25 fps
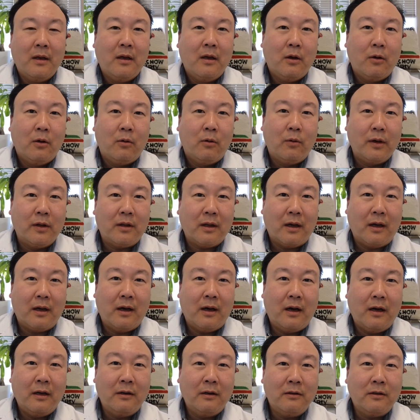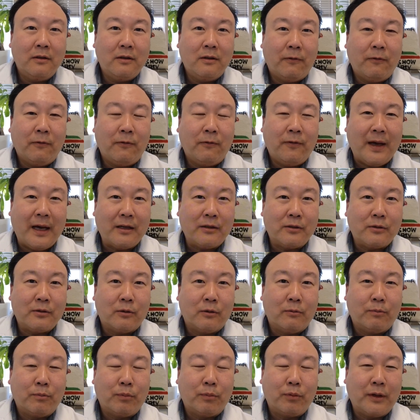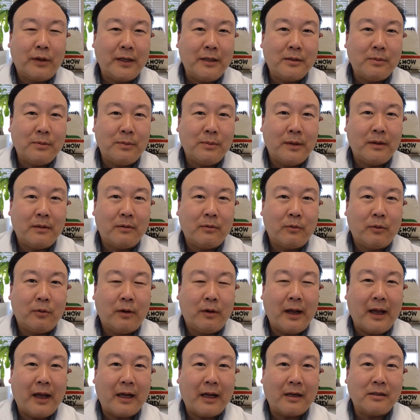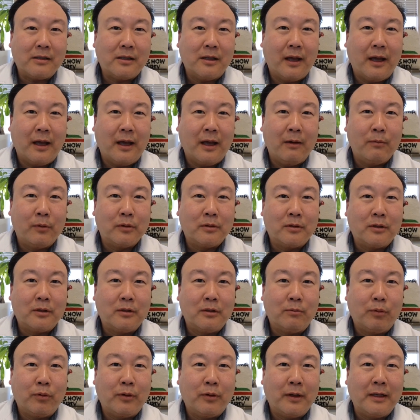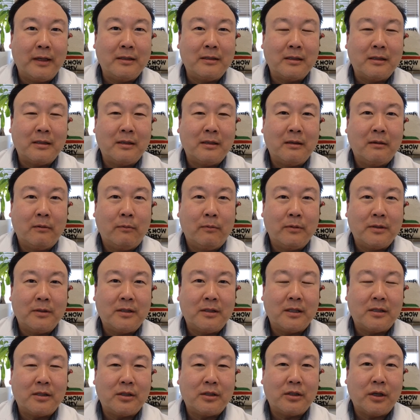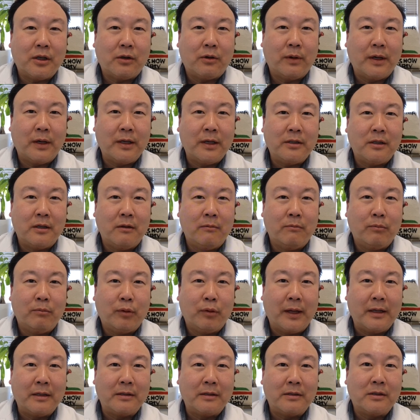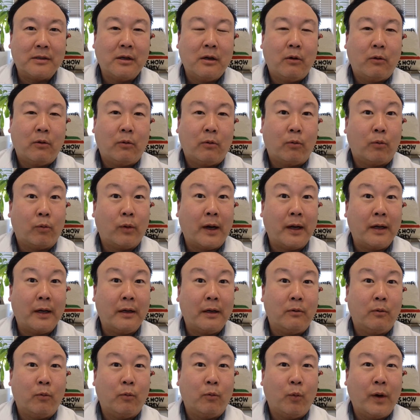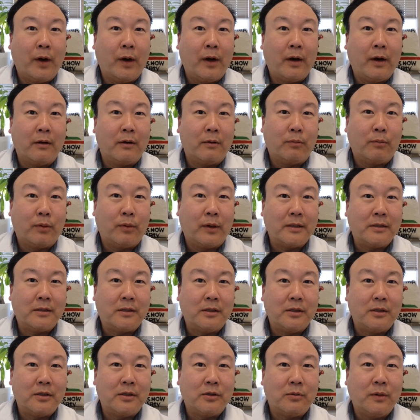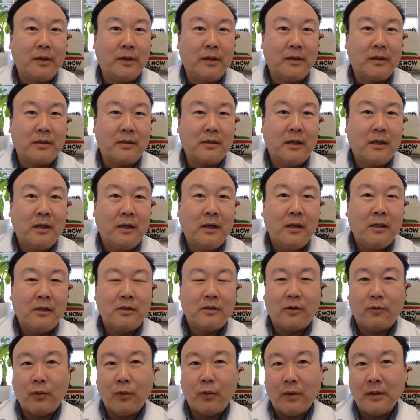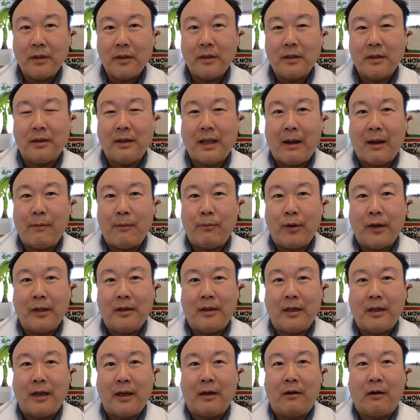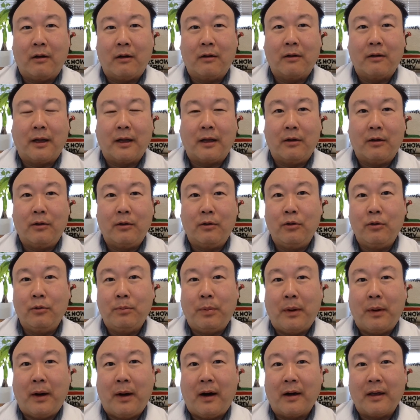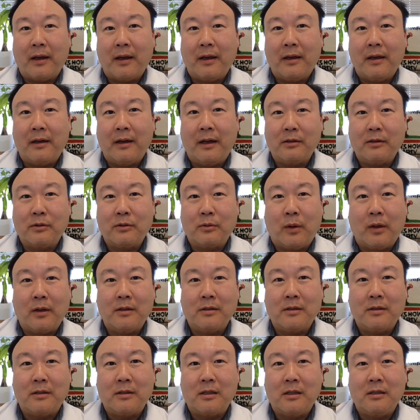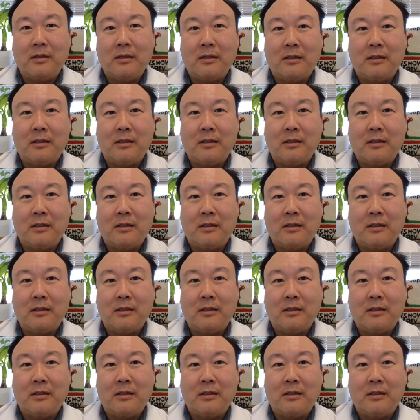With under the fascial placement, we're actually able to place 6th generation implants right where the breast tissue is. So if you wanted to elaborate that on like a new pocket as well as these